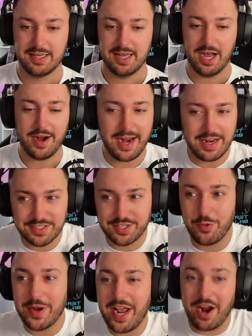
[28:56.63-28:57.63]
All right,
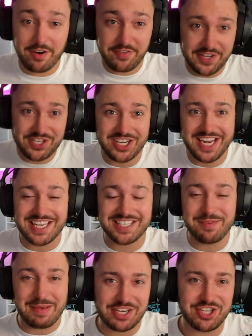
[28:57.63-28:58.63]
so we are officially, as
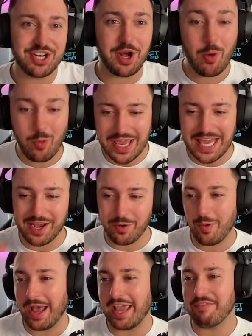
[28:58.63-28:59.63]
he mentioned, a week
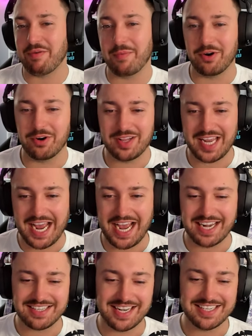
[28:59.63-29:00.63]
away from early
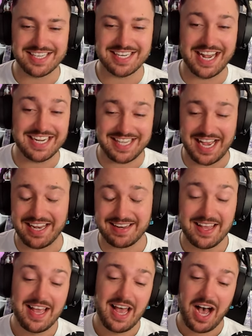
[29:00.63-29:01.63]
access. And guys, that
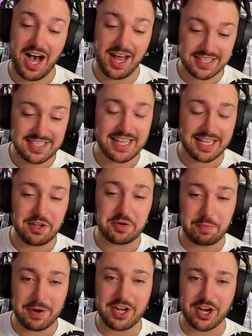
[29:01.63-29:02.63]
honestly, that
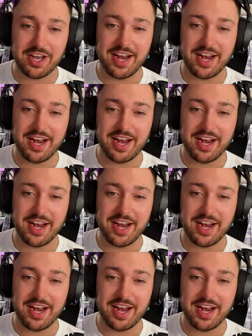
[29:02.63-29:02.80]
looked pretty good.